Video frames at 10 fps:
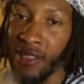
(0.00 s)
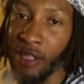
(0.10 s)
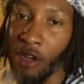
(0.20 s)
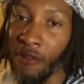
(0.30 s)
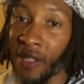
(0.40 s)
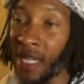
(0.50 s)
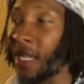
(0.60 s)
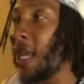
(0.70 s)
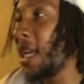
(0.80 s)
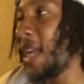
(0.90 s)
serve again.
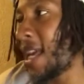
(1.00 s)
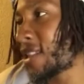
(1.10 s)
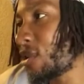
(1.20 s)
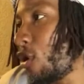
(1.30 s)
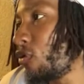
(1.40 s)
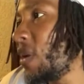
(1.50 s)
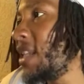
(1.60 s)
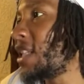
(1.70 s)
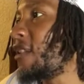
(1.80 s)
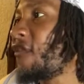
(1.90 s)
He has no
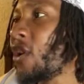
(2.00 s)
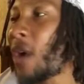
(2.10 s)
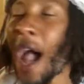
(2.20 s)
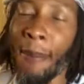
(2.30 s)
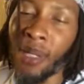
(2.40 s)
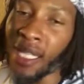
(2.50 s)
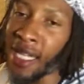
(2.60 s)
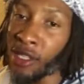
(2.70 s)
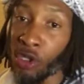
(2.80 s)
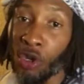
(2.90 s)
reason to feel
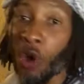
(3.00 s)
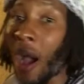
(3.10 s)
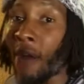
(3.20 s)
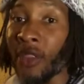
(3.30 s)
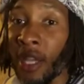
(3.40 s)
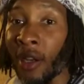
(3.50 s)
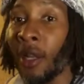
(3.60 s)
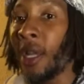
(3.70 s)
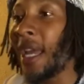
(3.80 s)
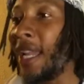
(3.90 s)
obligated to go out there
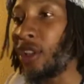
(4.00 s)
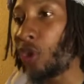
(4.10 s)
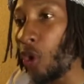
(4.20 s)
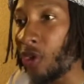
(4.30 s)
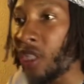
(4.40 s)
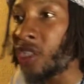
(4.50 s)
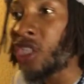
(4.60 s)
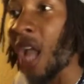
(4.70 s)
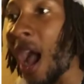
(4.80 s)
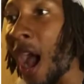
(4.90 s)
and do the
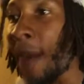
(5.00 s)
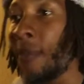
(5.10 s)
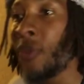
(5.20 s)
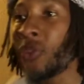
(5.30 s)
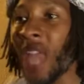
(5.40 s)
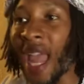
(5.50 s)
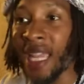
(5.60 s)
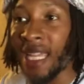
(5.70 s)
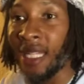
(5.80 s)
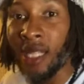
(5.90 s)
job that
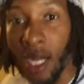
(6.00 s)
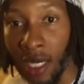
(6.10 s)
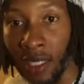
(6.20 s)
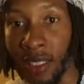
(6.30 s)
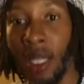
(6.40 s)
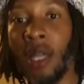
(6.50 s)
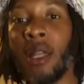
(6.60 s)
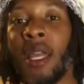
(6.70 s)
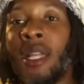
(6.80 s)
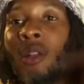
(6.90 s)
he does
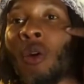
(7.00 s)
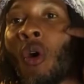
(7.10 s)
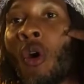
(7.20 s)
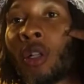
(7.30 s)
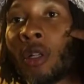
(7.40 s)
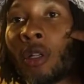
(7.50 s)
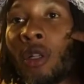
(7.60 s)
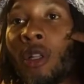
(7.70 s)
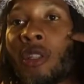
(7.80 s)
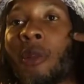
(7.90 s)
in order
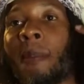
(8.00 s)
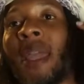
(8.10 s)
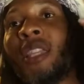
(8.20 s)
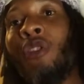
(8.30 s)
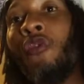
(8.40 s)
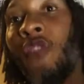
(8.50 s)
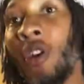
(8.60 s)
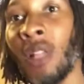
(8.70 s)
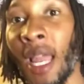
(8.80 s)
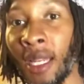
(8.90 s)
to make you feel
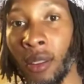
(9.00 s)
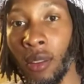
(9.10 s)
like